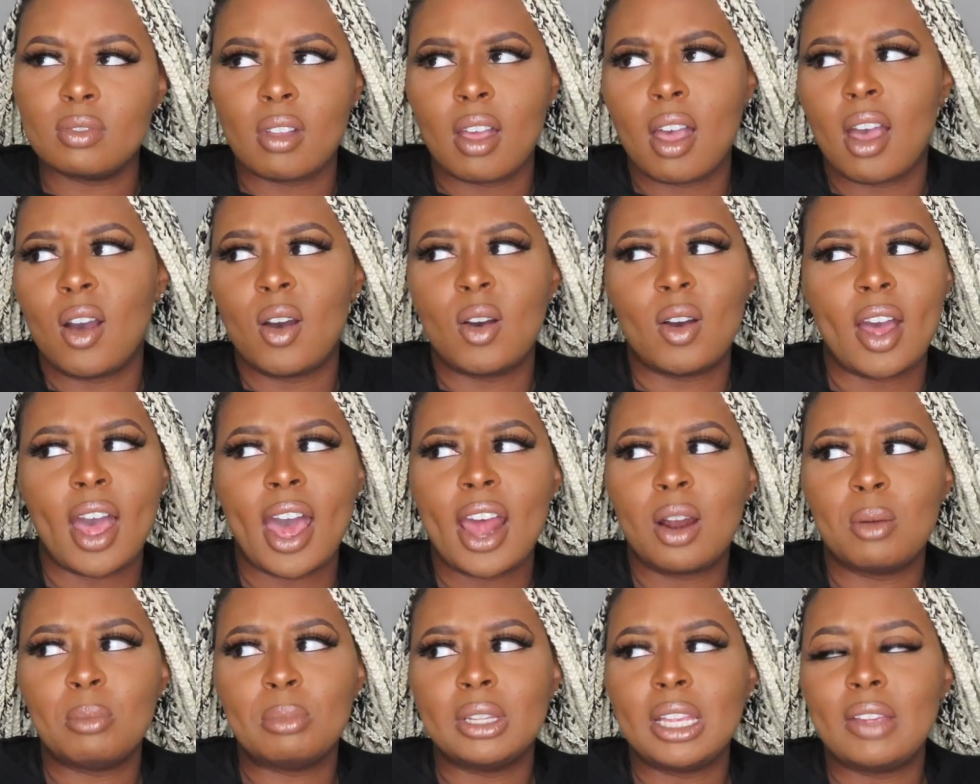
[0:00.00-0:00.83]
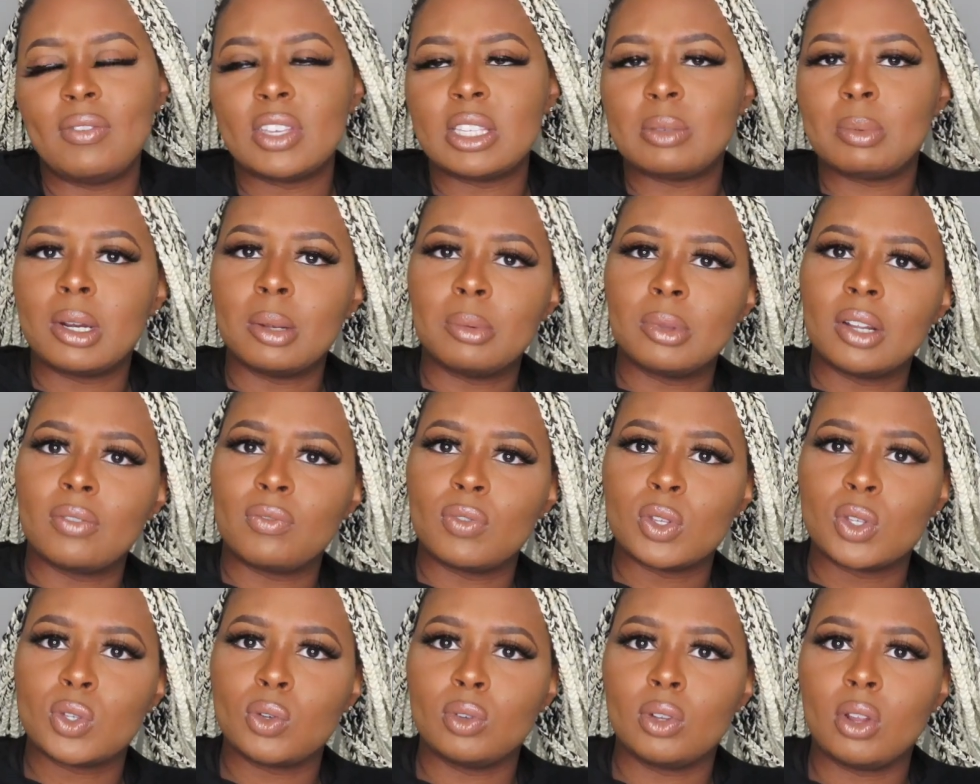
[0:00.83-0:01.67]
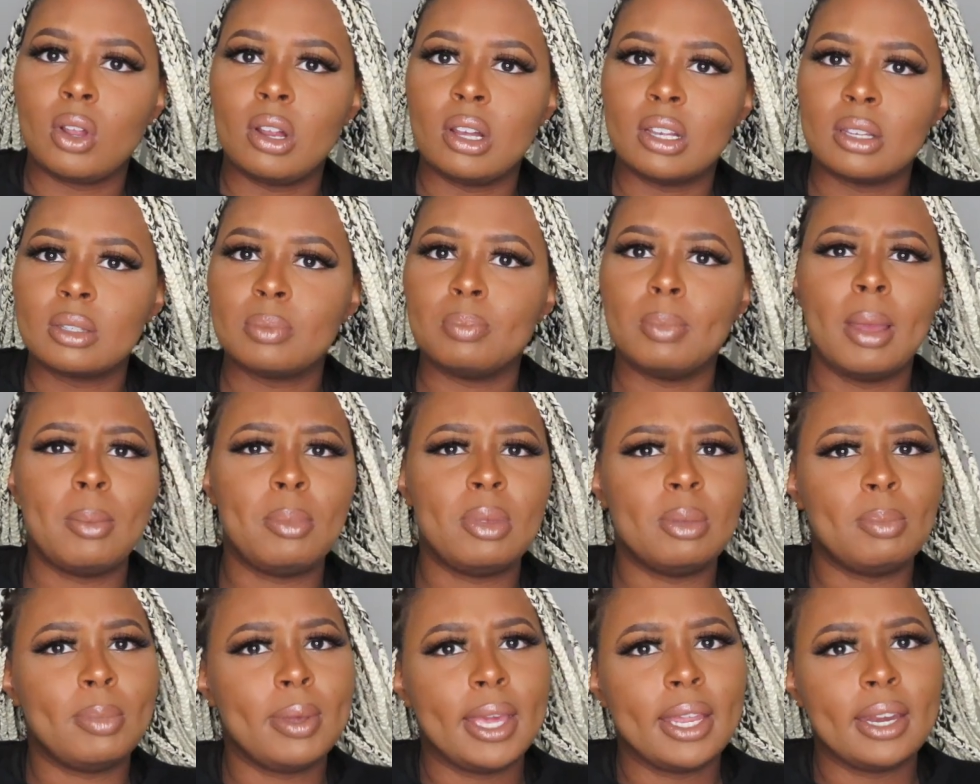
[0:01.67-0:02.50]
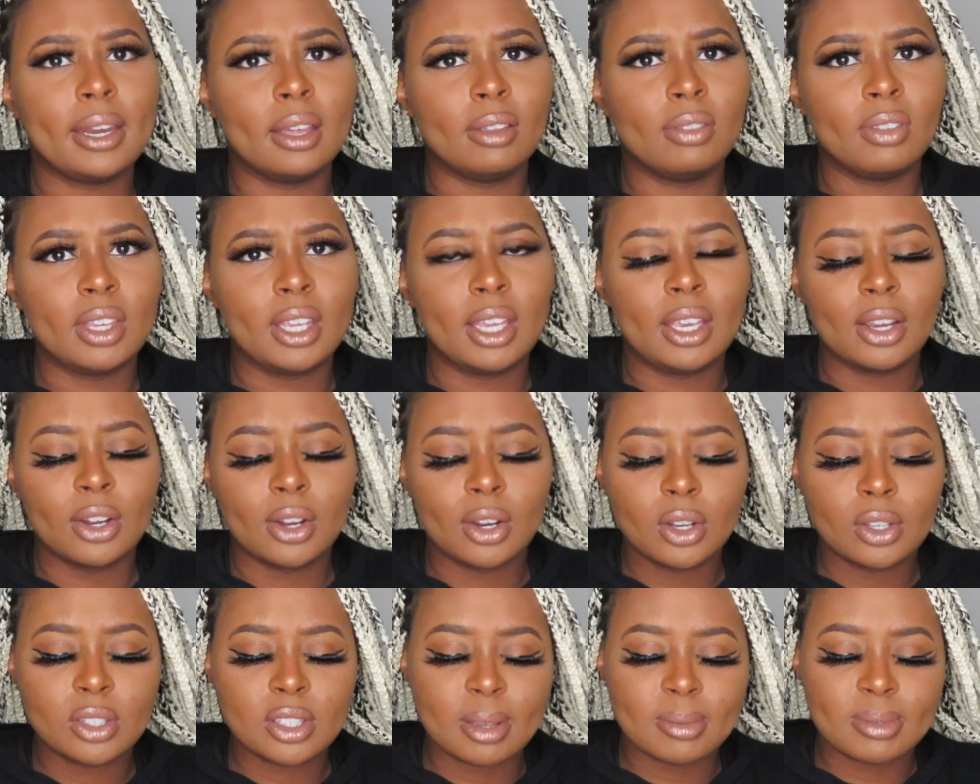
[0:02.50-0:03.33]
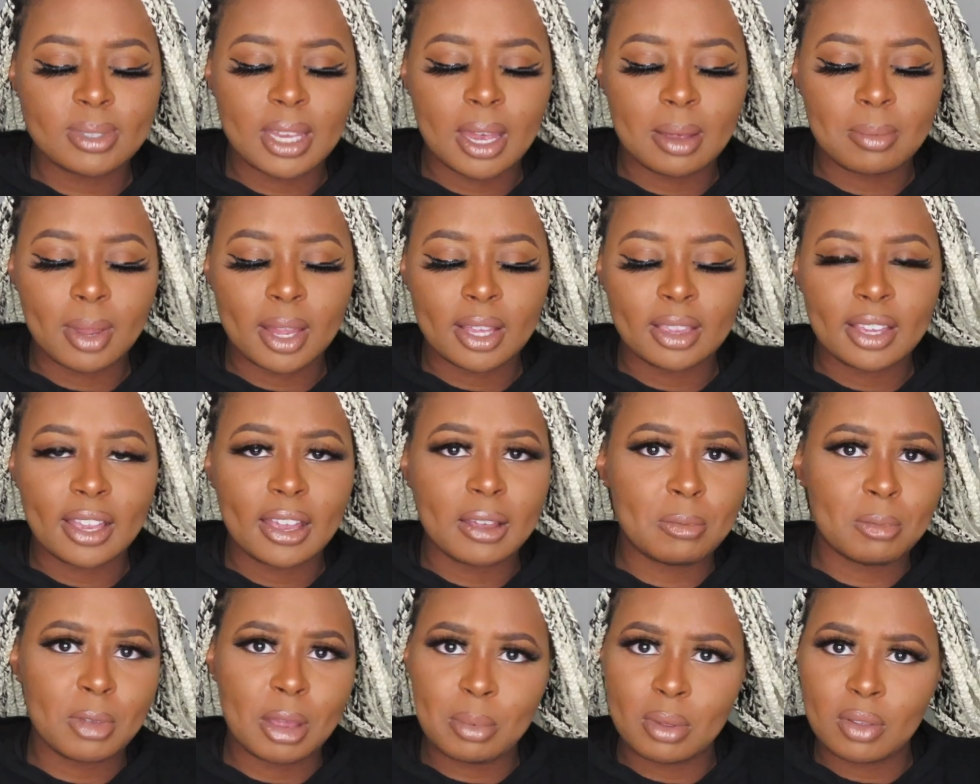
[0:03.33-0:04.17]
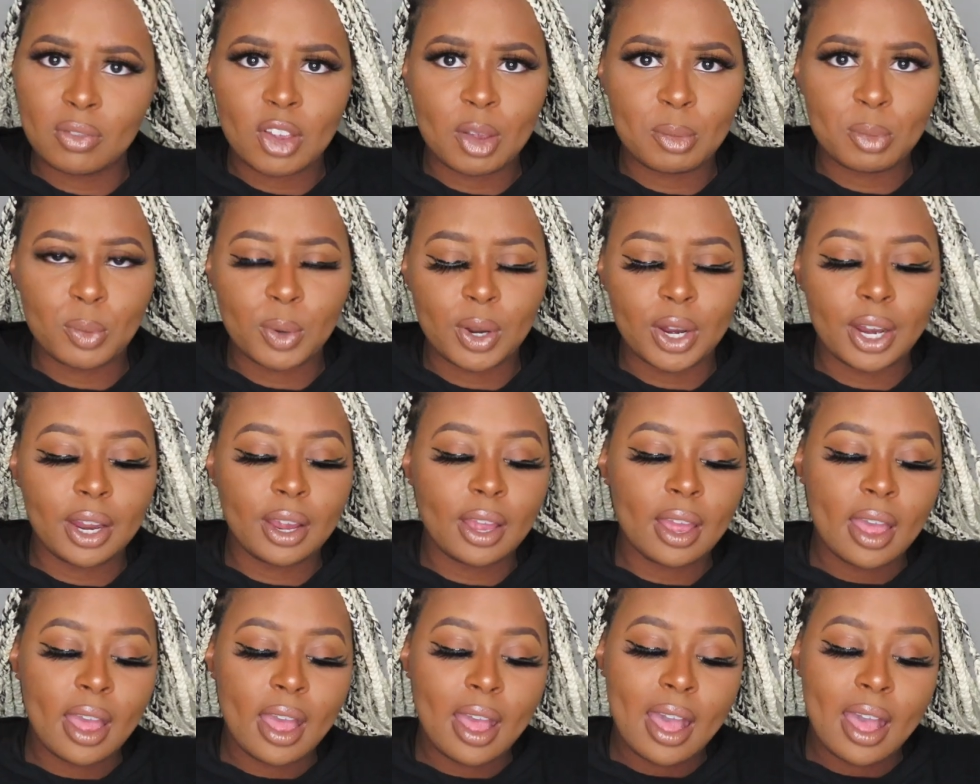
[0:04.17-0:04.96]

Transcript: I don't, I don't believe it's been up there for too long. Maybe the beginning of the year, sometime like that. Maybe February.